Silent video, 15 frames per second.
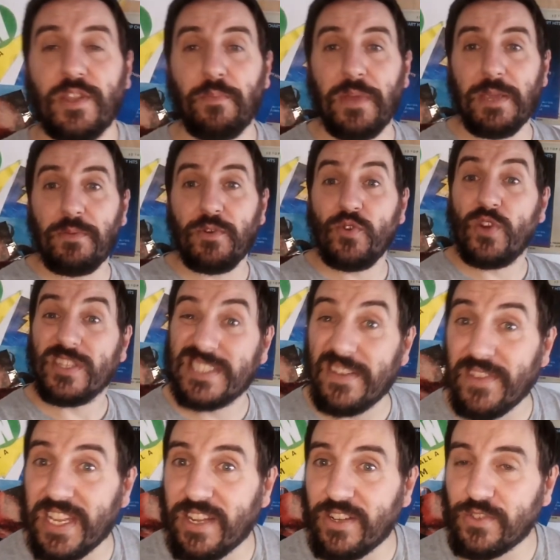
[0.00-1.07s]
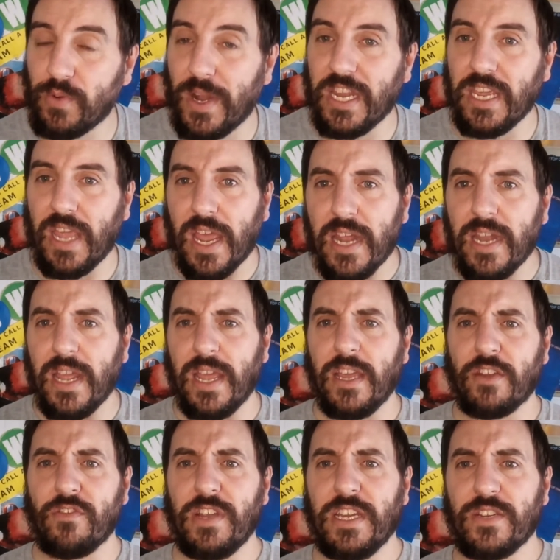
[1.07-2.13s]
the people who got 17 out of 20 in
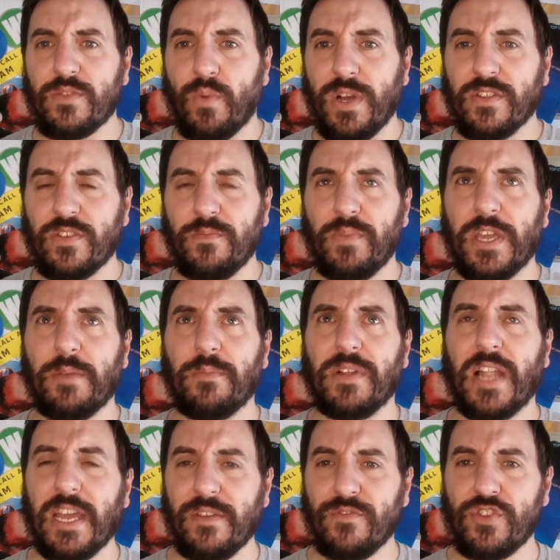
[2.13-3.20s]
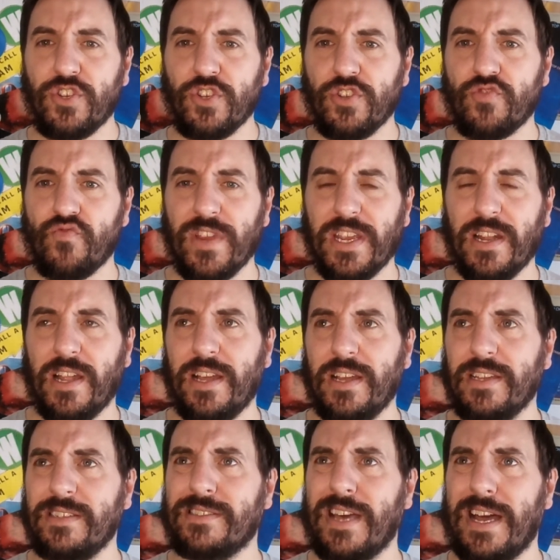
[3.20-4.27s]
A grade. Well done, people. I have just
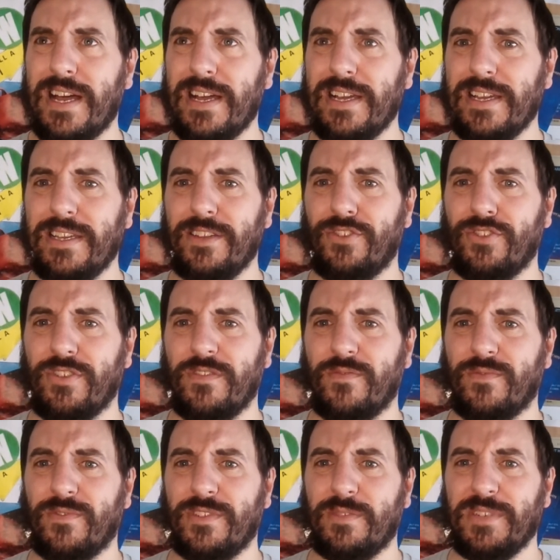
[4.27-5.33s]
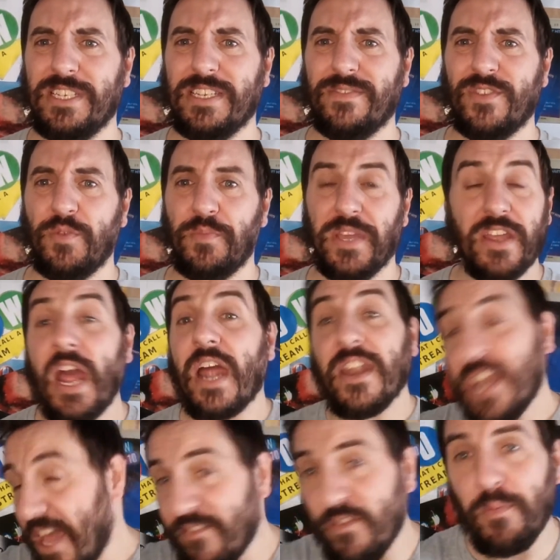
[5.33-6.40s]
realised I should have only been giving you B.
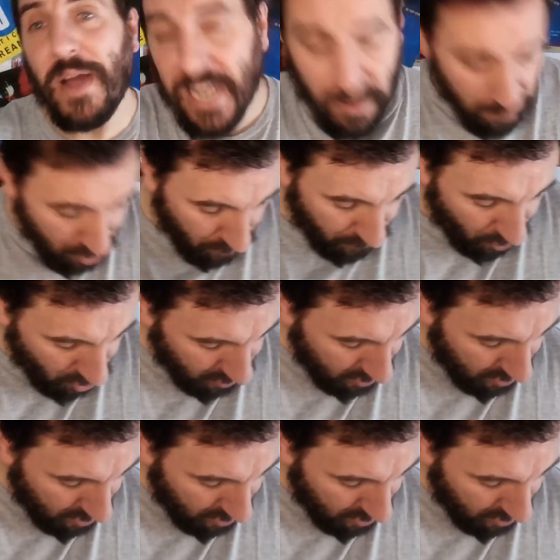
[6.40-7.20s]
Never mind, move on.